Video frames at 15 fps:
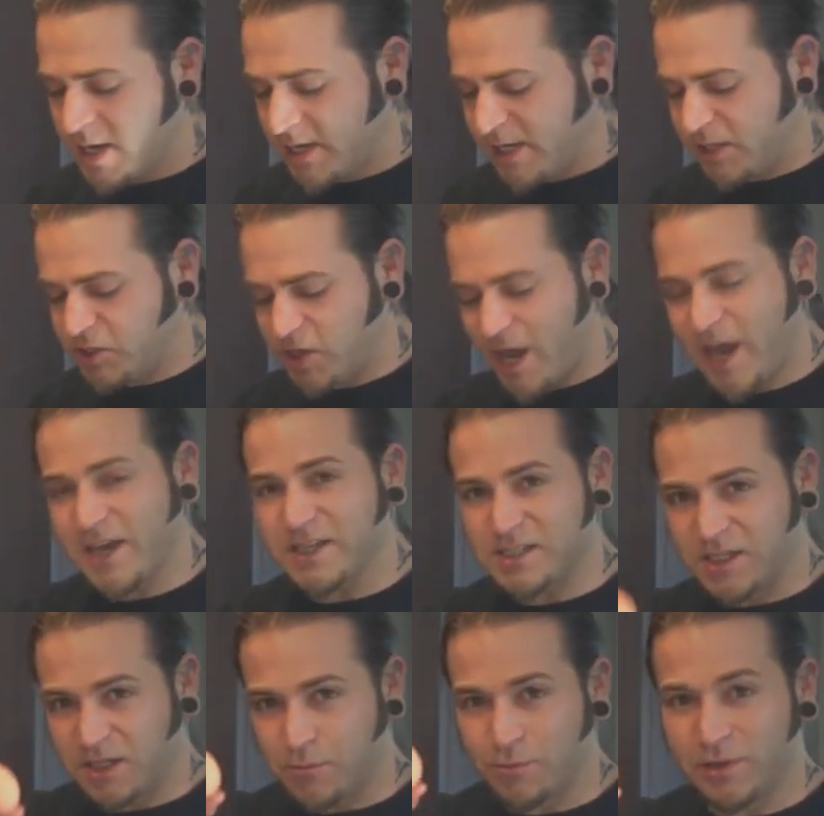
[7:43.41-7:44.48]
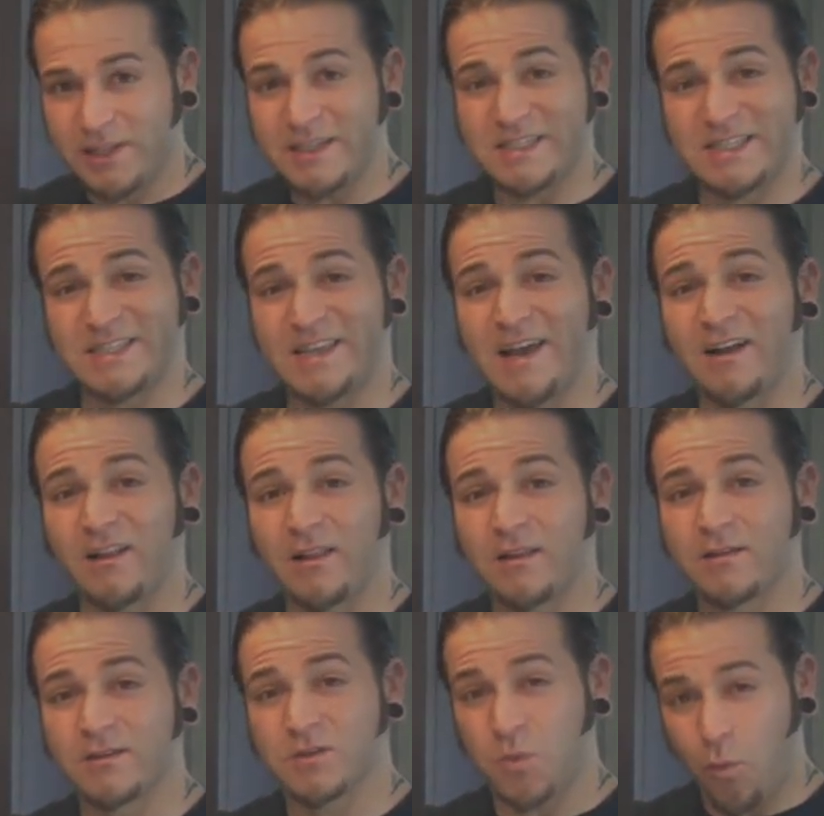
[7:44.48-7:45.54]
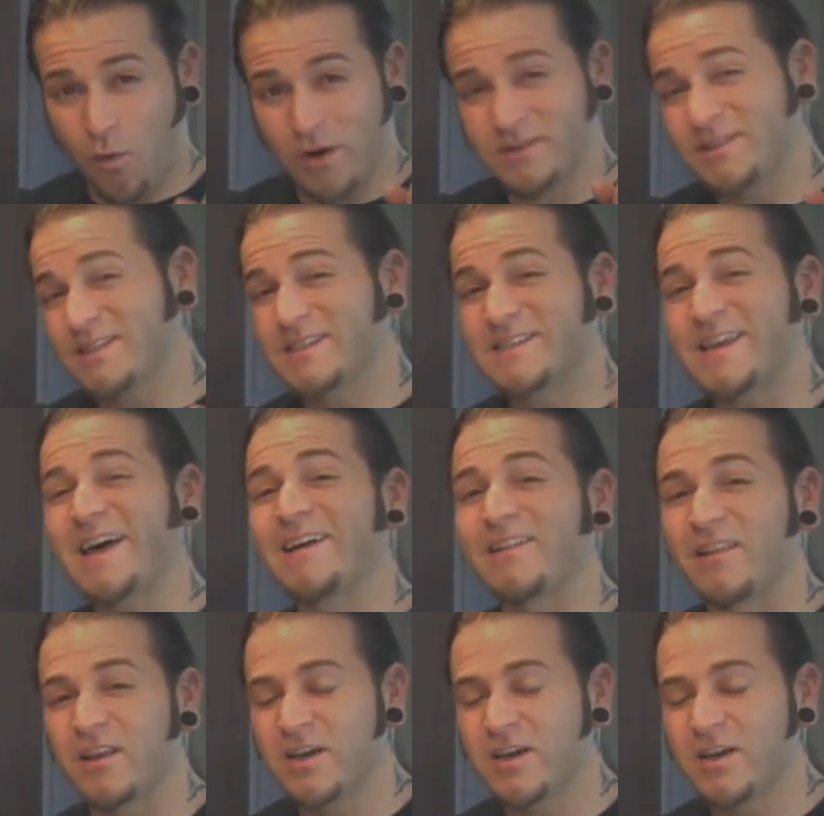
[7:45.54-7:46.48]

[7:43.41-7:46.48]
Each egg is a complete cell. It's one cell.